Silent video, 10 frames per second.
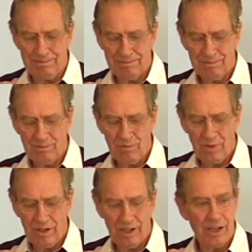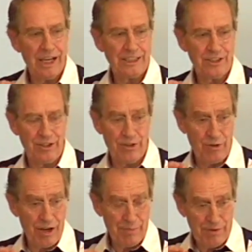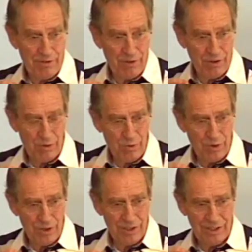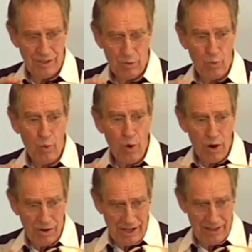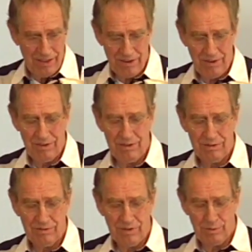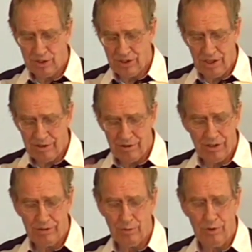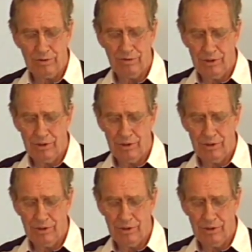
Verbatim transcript: lusteth, or I prefer the word warreth, from the same Greek root.